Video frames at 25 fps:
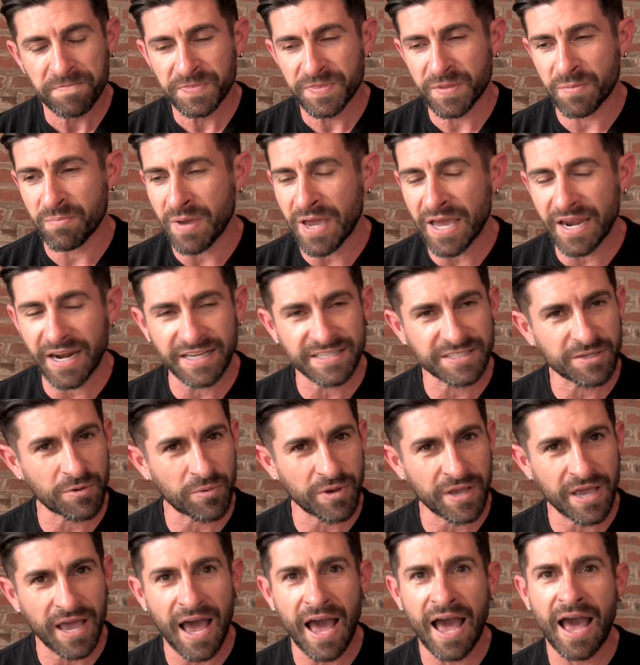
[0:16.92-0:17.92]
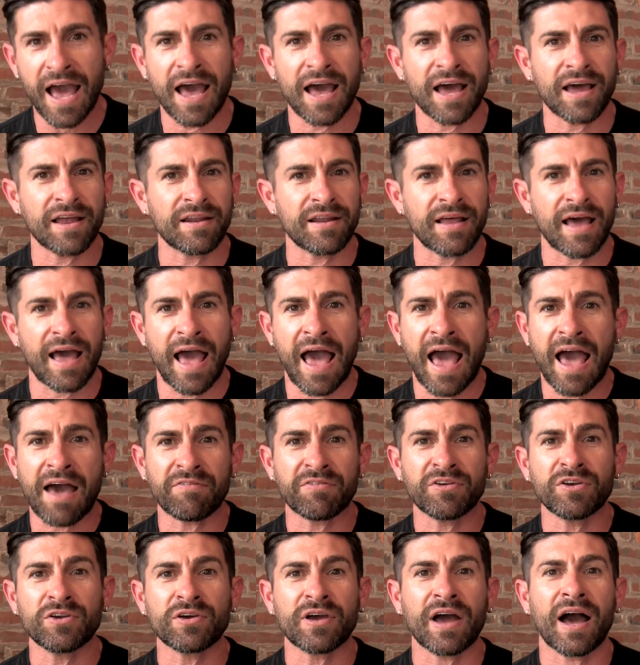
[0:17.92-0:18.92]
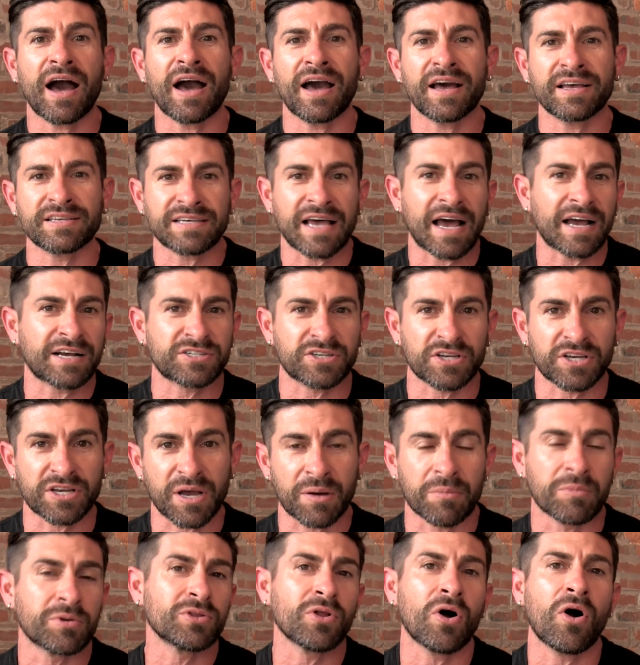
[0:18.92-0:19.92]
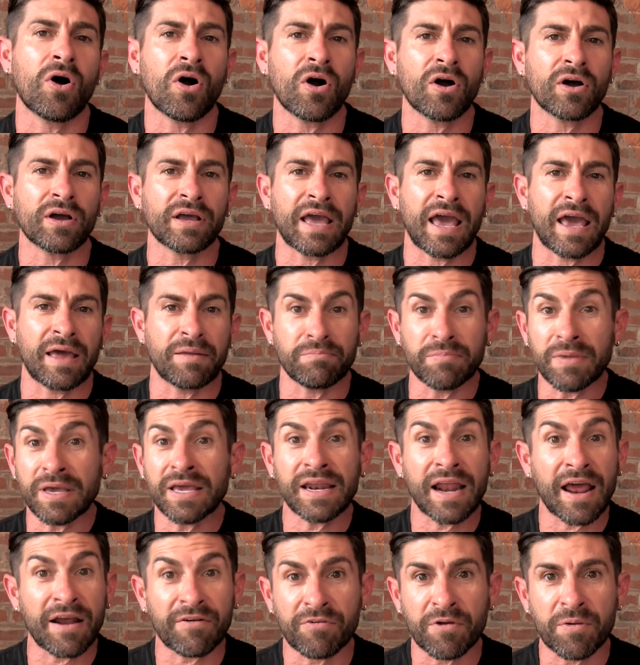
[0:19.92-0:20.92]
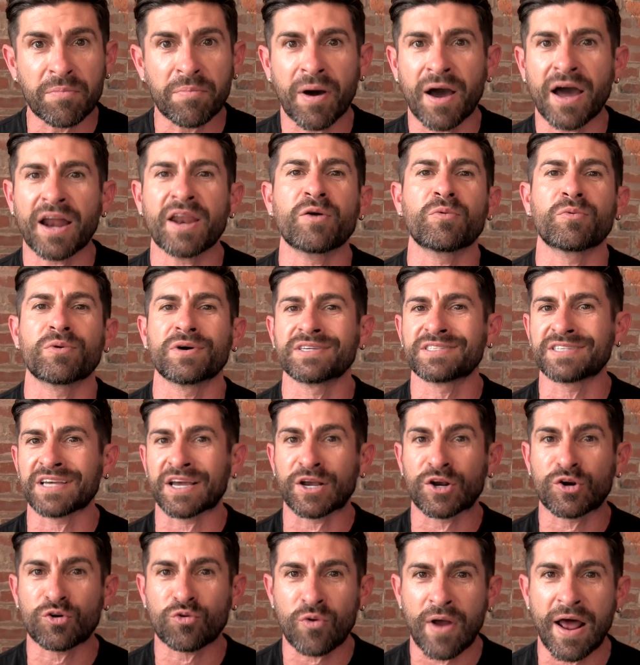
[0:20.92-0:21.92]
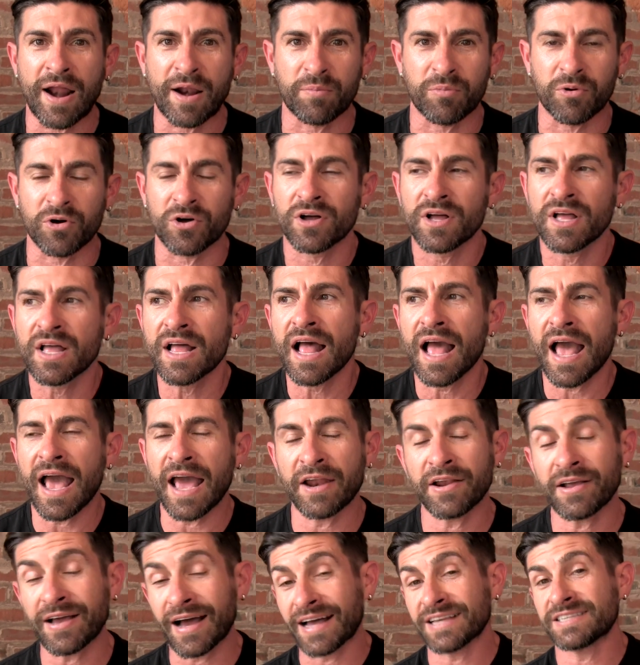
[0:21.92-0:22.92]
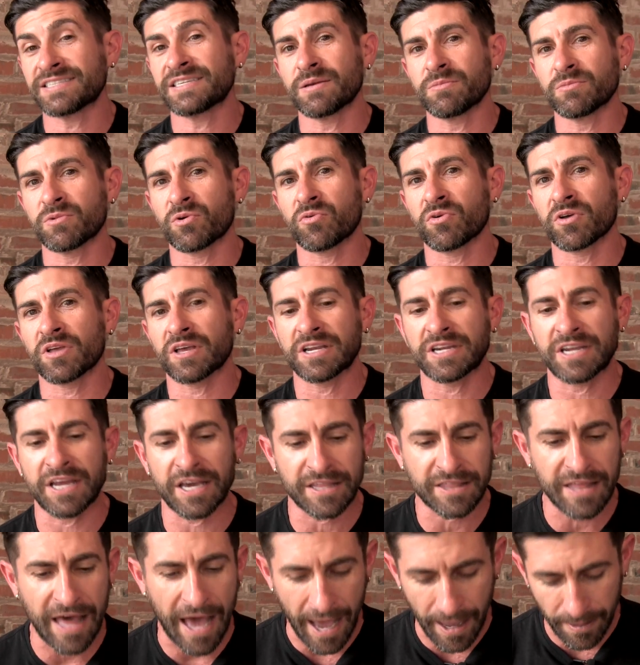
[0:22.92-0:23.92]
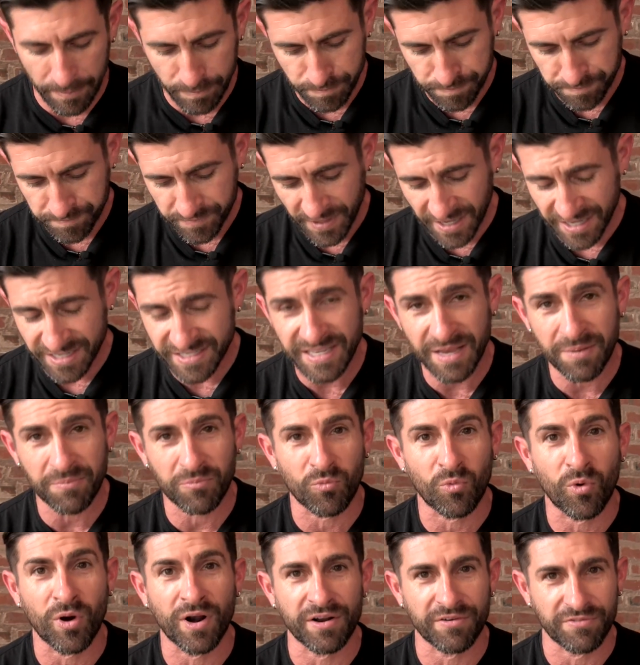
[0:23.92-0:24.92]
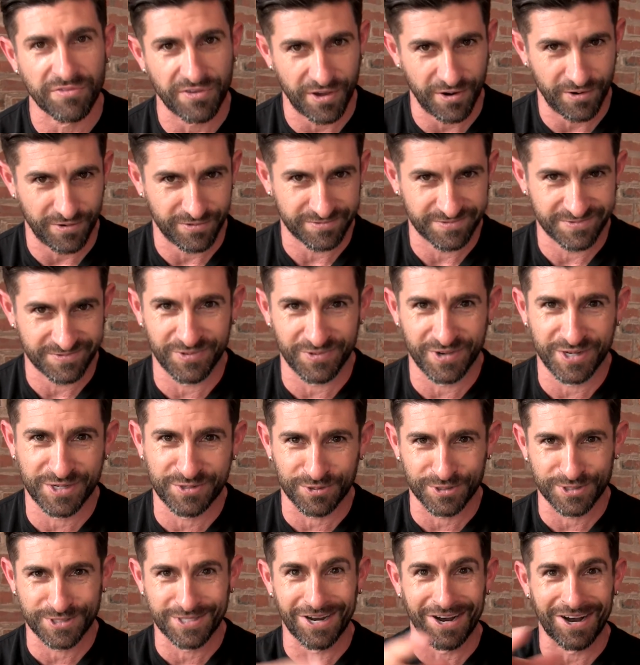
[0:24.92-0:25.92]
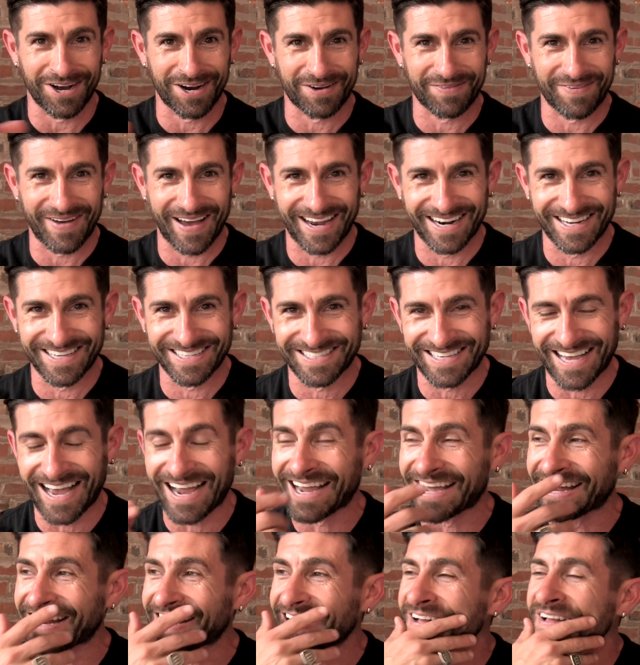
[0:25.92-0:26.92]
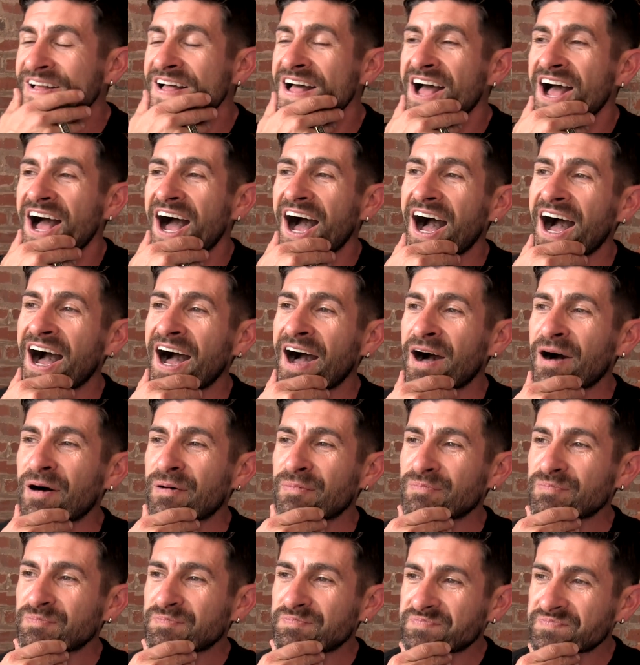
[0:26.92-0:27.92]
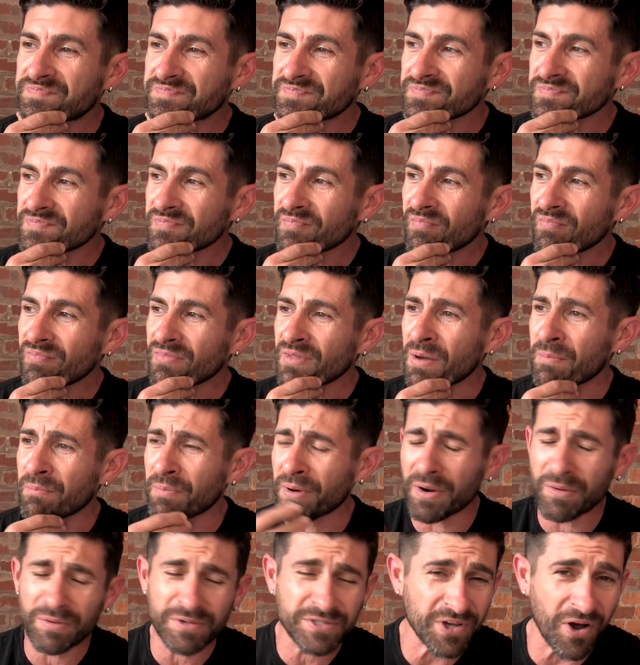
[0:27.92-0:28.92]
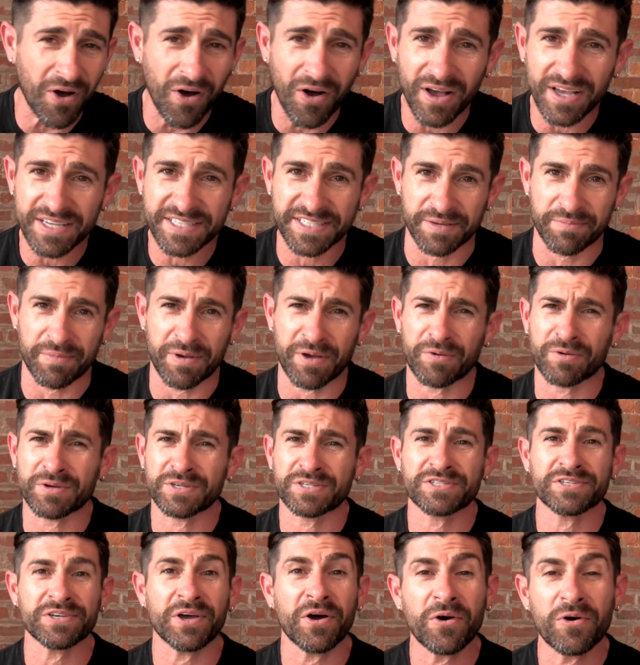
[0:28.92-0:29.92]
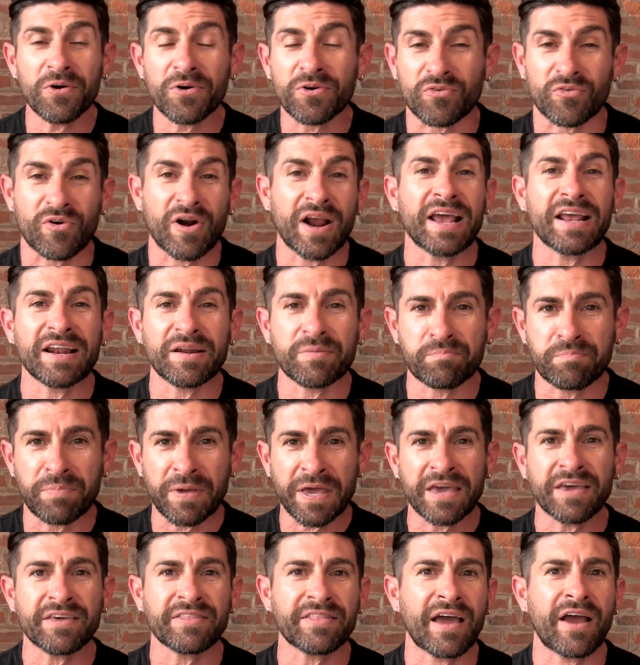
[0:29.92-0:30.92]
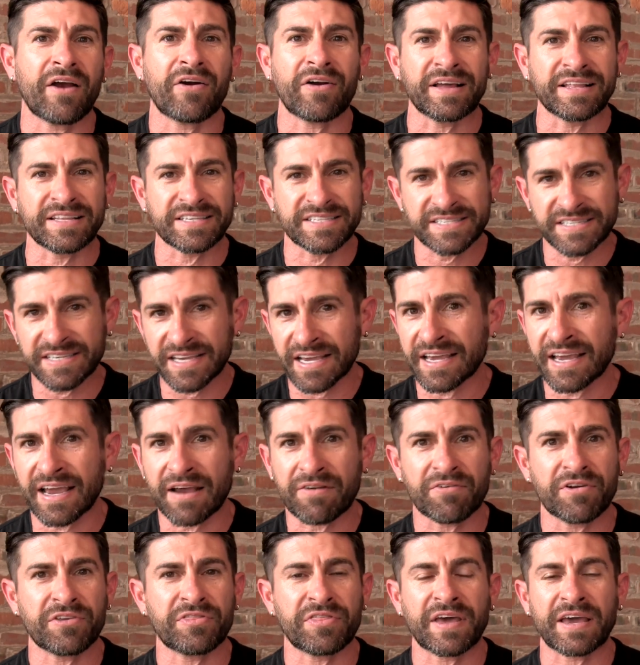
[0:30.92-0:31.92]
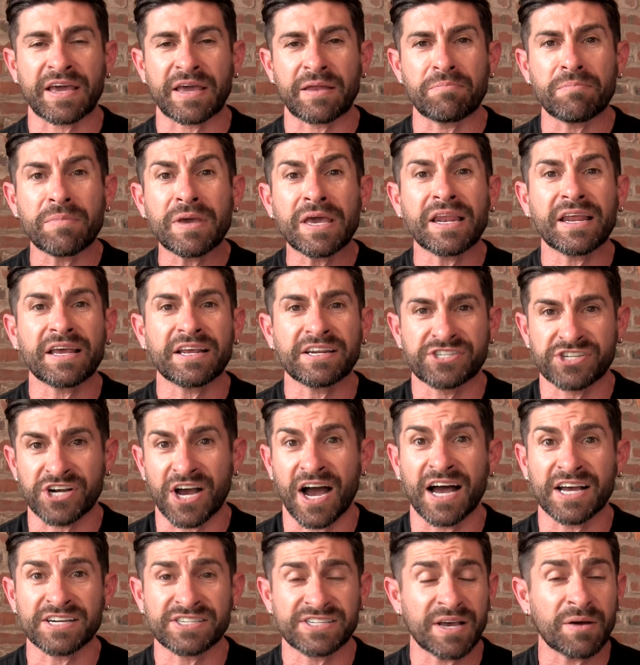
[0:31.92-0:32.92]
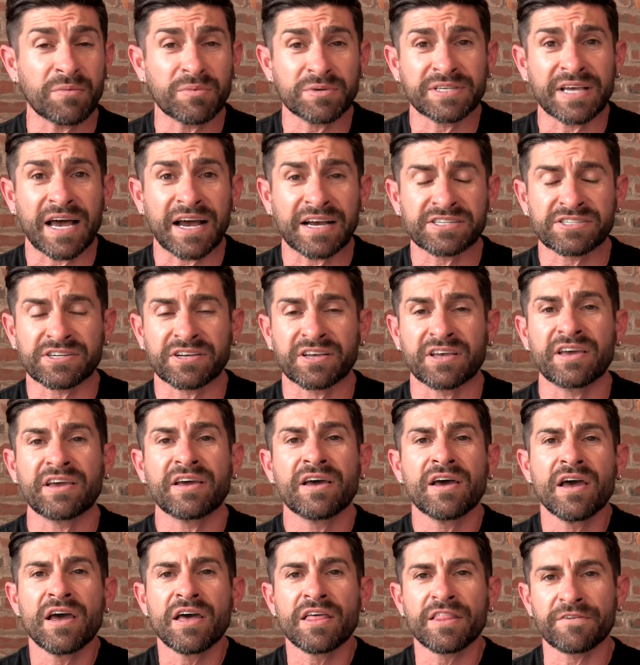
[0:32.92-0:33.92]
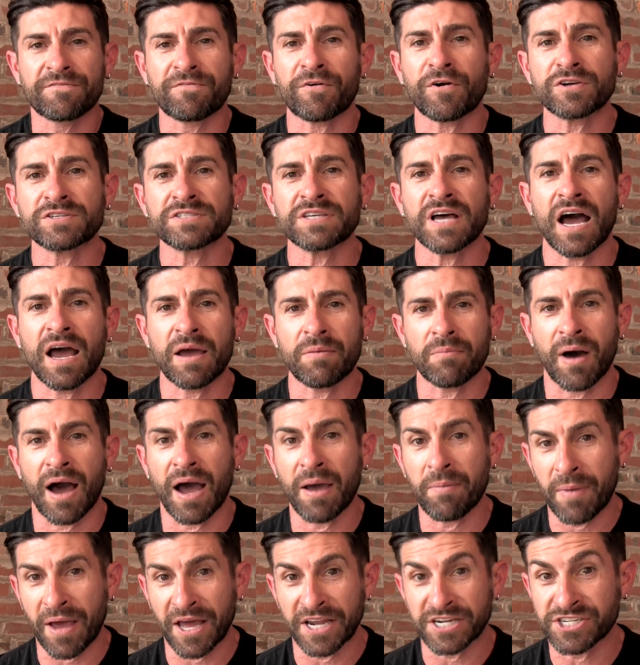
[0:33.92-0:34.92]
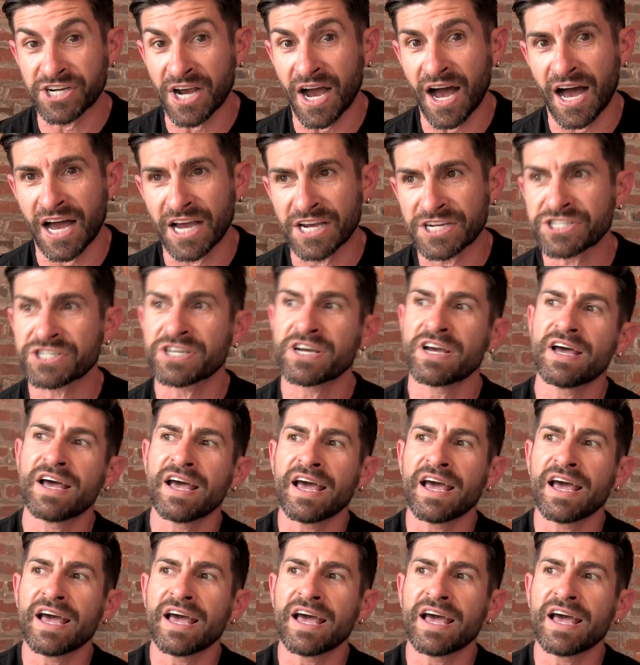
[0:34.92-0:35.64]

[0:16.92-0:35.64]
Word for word: The meetings that we had, having you guys actually come along and meet everybody was incredible. And you guys seemed to really dig that, except one of you, which we'll talk about in a second. Um, but it was awesome. It was so great being there and seeing everything and meeting Josh. That was actually the first time I met Josh.